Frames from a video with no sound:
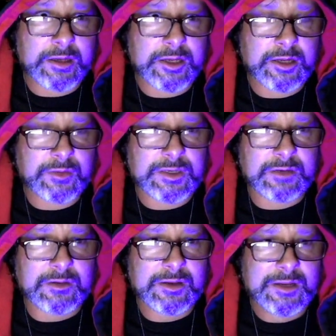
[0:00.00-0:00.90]
You know, they
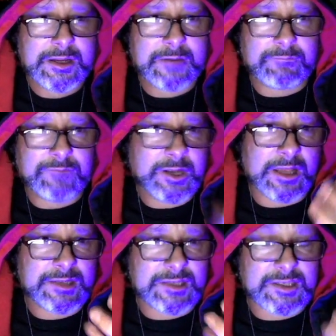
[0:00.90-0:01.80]
didn't realize this.